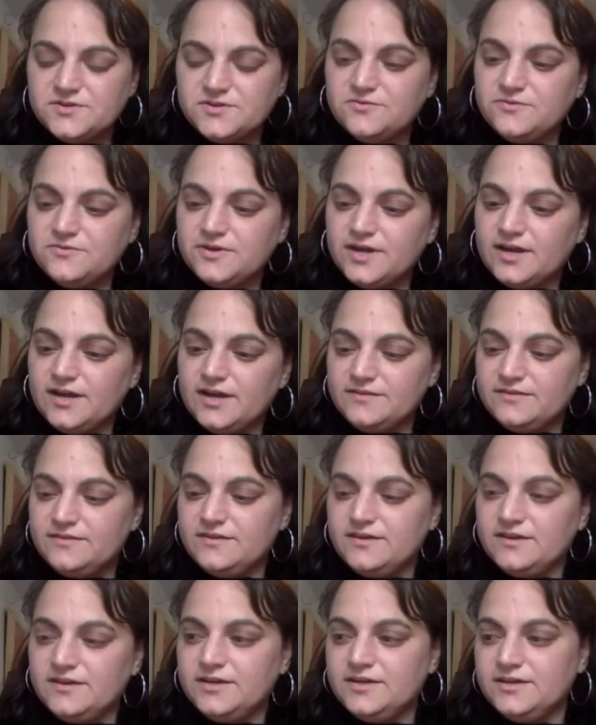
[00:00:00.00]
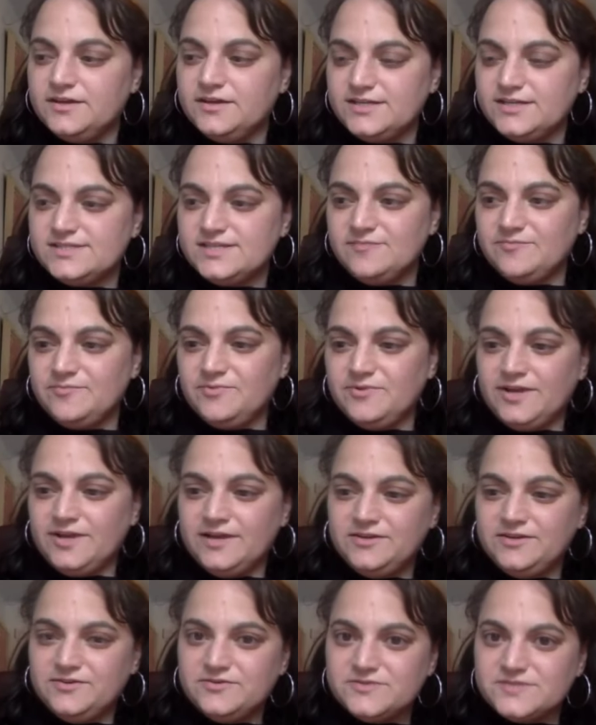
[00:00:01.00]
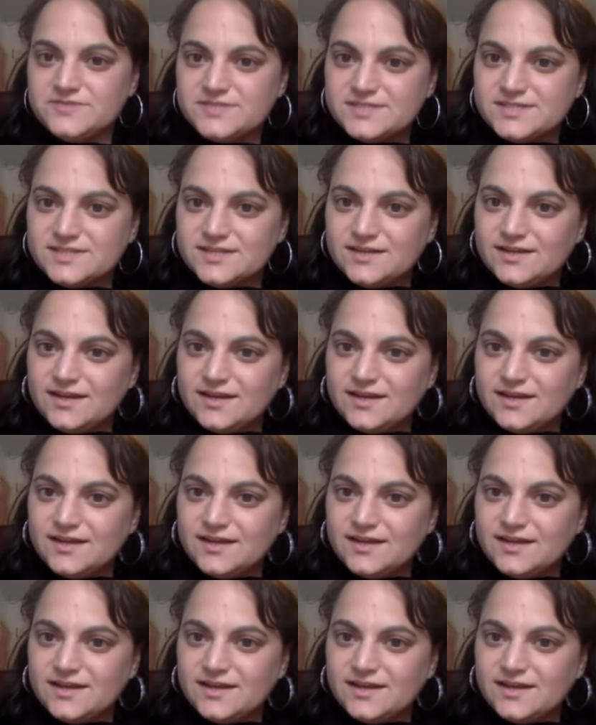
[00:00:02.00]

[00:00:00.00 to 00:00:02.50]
So, the example I use